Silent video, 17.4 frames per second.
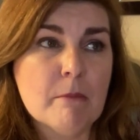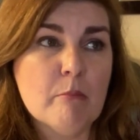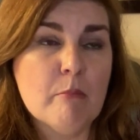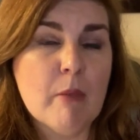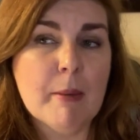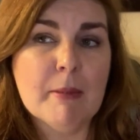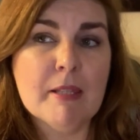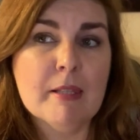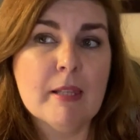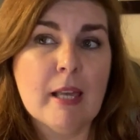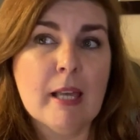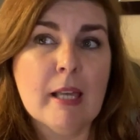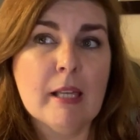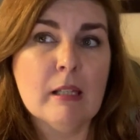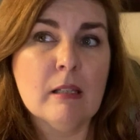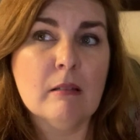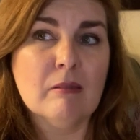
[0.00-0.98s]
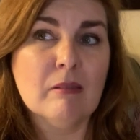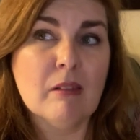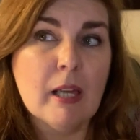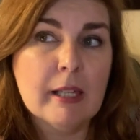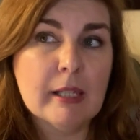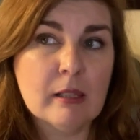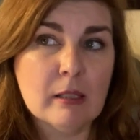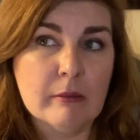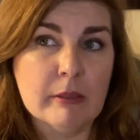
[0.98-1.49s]
Maybe they
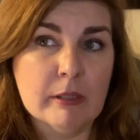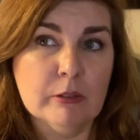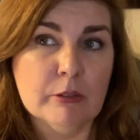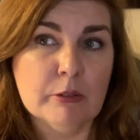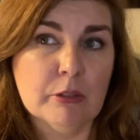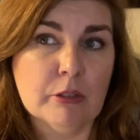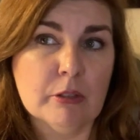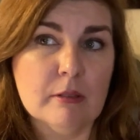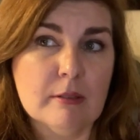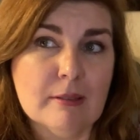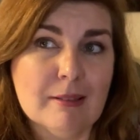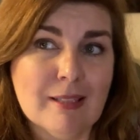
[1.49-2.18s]
like their illusions.